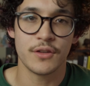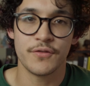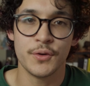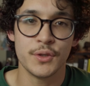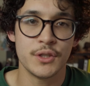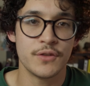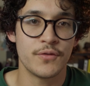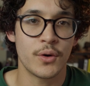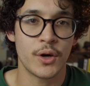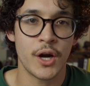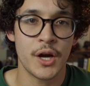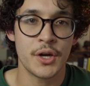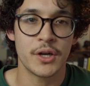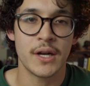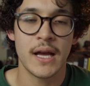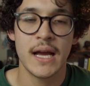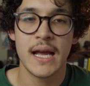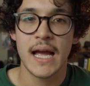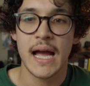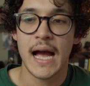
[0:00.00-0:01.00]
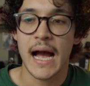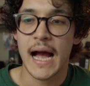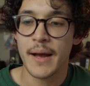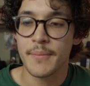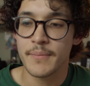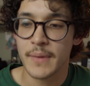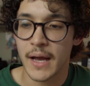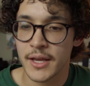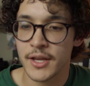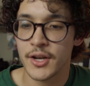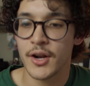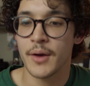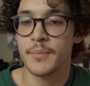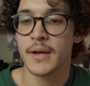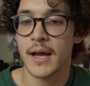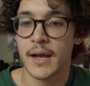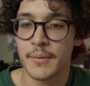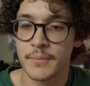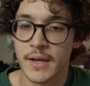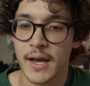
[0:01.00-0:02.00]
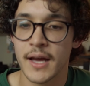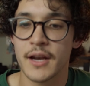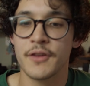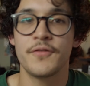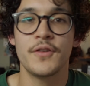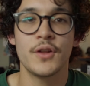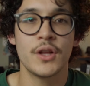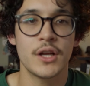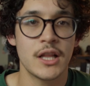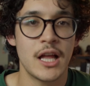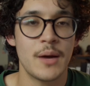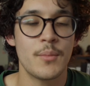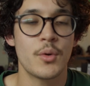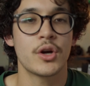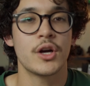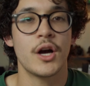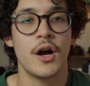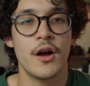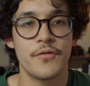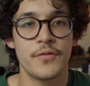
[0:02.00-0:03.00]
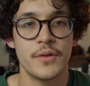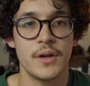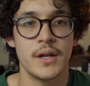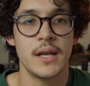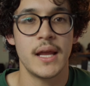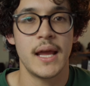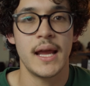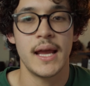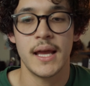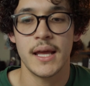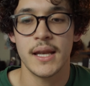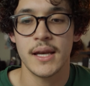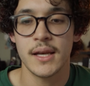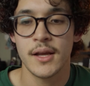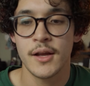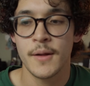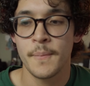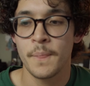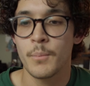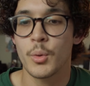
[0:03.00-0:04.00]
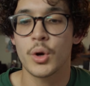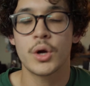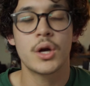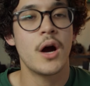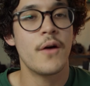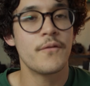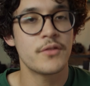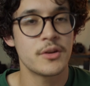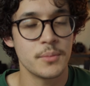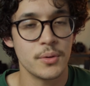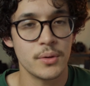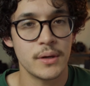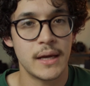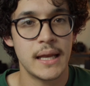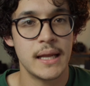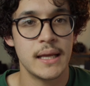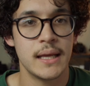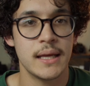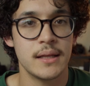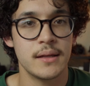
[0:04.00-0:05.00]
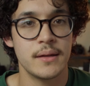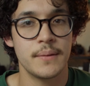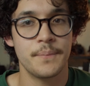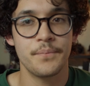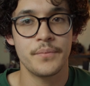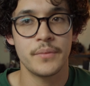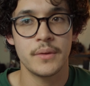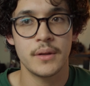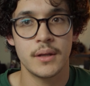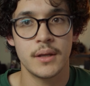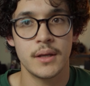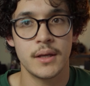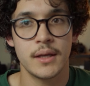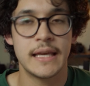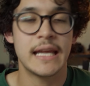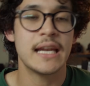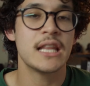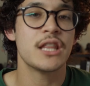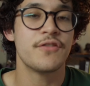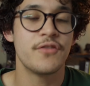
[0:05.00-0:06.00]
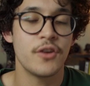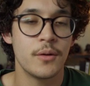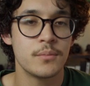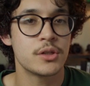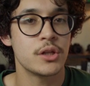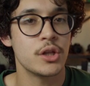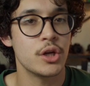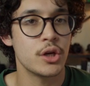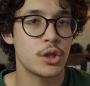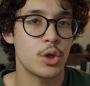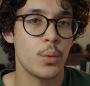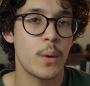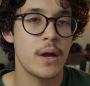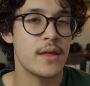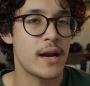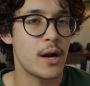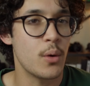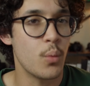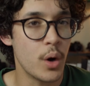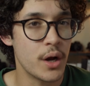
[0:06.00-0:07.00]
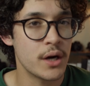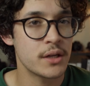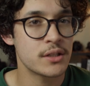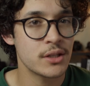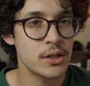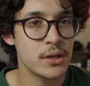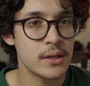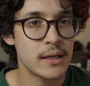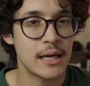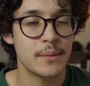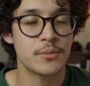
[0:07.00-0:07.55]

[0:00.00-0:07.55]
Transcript: of Fuji 400, I'm kind of feeling a lot more confident and more comfortable getting the film to look the way that I want it to look,